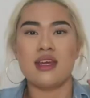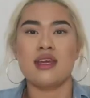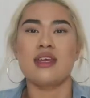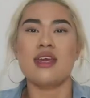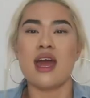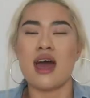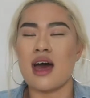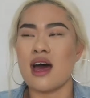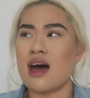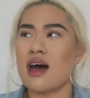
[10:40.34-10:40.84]

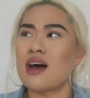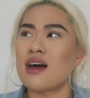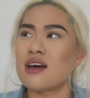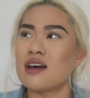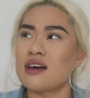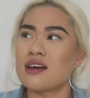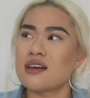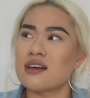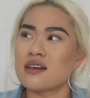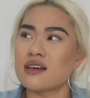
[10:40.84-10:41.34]
yeah,
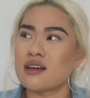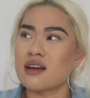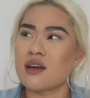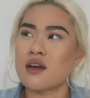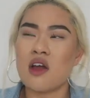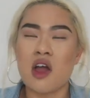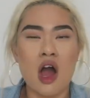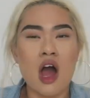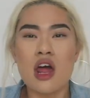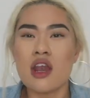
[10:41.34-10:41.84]

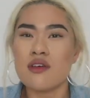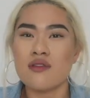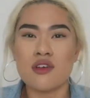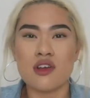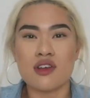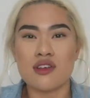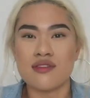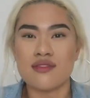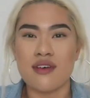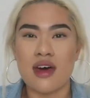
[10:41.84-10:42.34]
I'm kind of
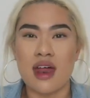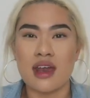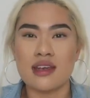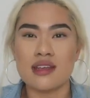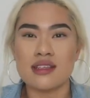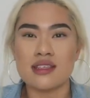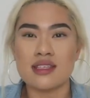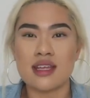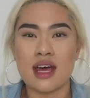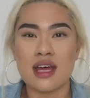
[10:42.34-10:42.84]
on the
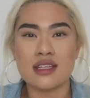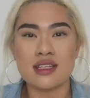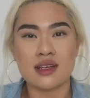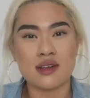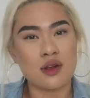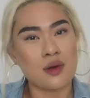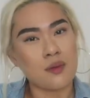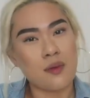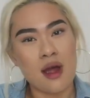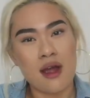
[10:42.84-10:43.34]
fence. I
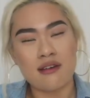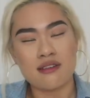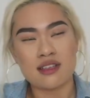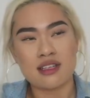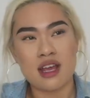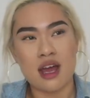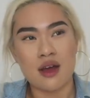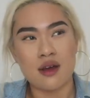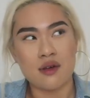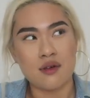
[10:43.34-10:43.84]
don't know where
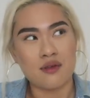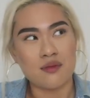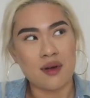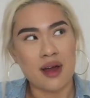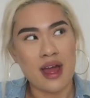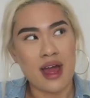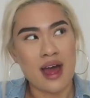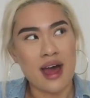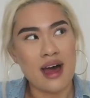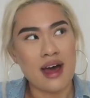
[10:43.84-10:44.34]
it's going with
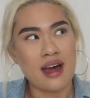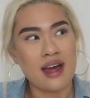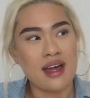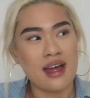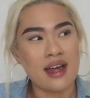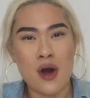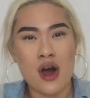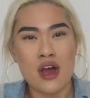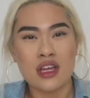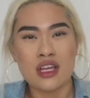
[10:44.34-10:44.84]
my hair,
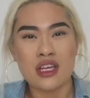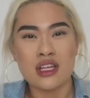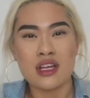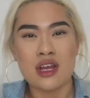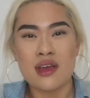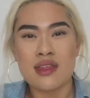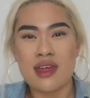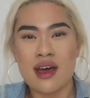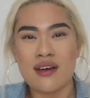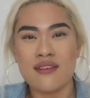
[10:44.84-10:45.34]
but you
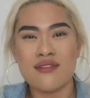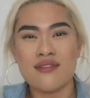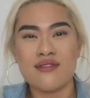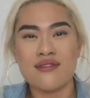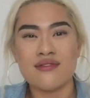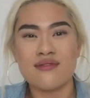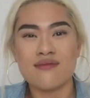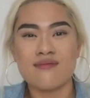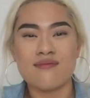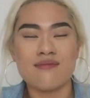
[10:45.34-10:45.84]
know that
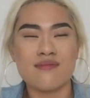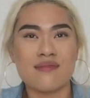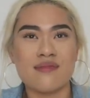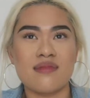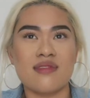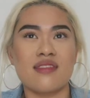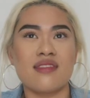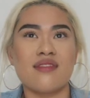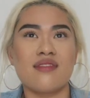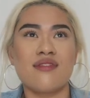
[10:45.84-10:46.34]

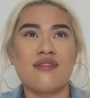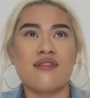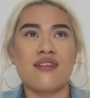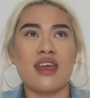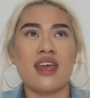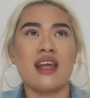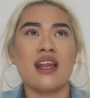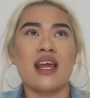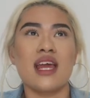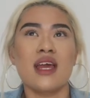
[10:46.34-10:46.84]

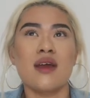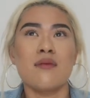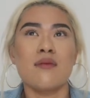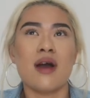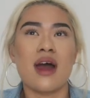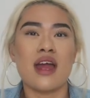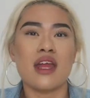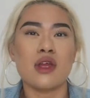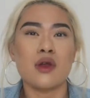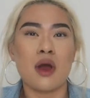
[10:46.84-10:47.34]
feeling
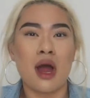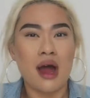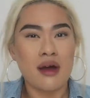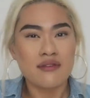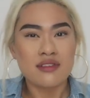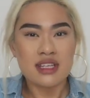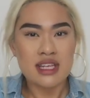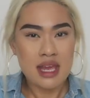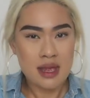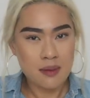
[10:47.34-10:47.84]
where you
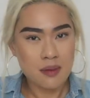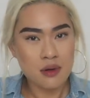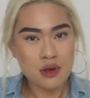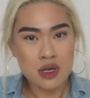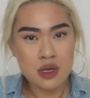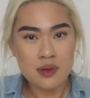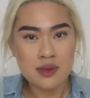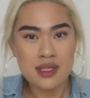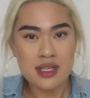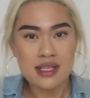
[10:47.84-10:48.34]
have to keep
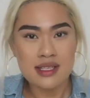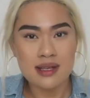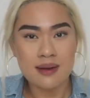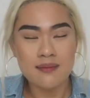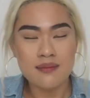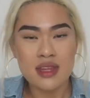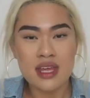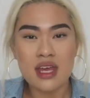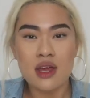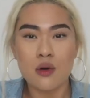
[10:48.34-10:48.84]
on using
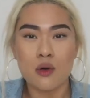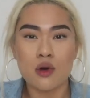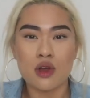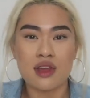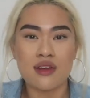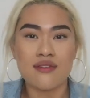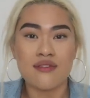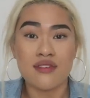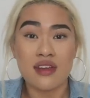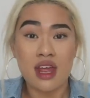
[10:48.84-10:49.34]
something, or
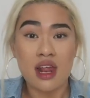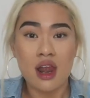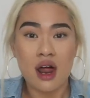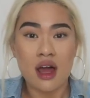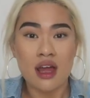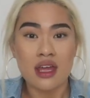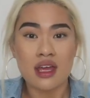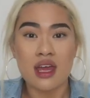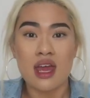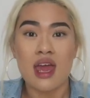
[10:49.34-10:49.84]
you feel
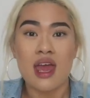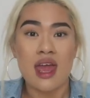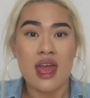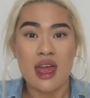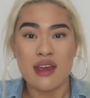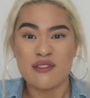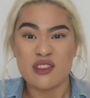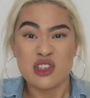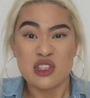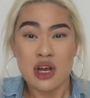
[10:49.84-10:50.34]
like
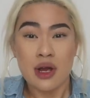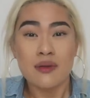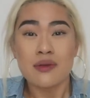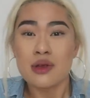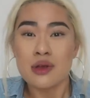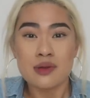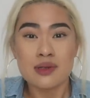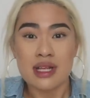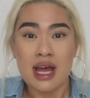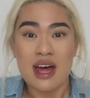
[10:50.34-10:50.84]
if you don't
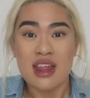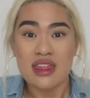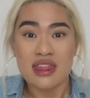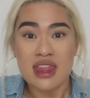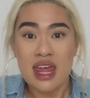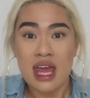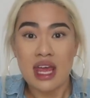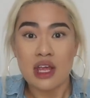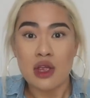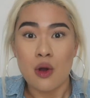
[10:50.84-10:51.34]
use that
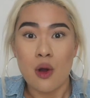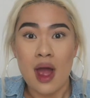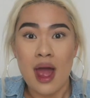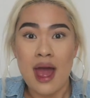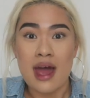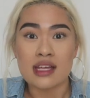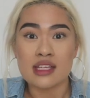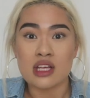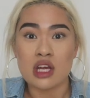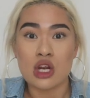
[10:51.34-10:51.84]
thing your
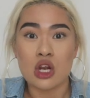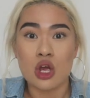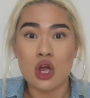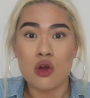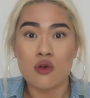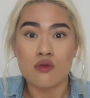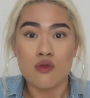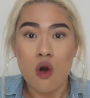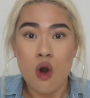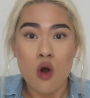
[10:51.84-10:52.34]
hair's gonna
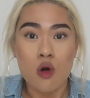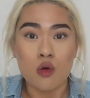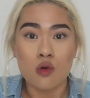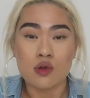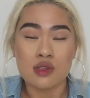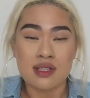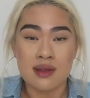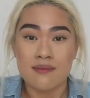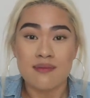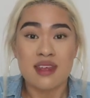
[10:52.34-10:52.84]
go wrong,
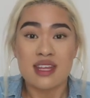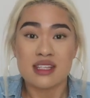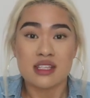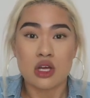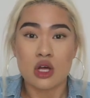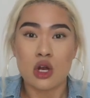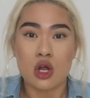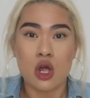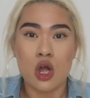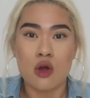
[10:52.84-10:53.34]
or something's
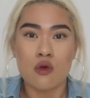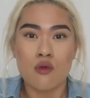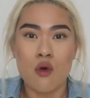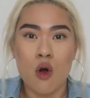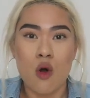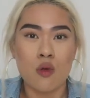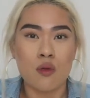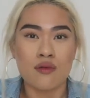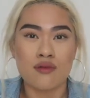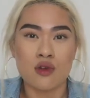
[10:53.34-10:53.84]
gonna go
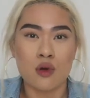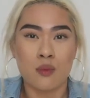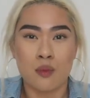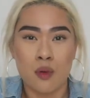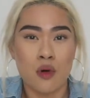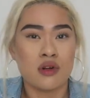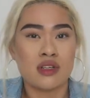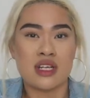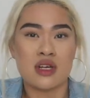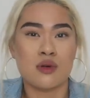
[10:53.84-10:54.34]
wrong with your
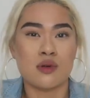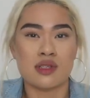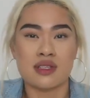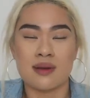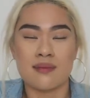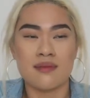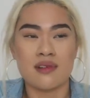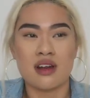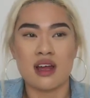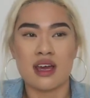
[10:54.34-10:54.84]
body or
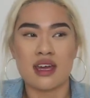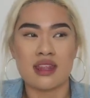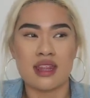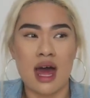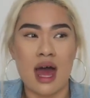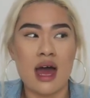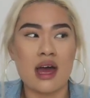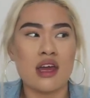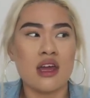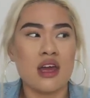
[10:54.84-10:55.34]
something like
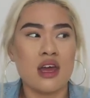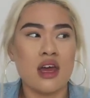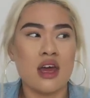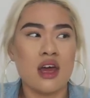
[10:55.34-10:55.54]
that.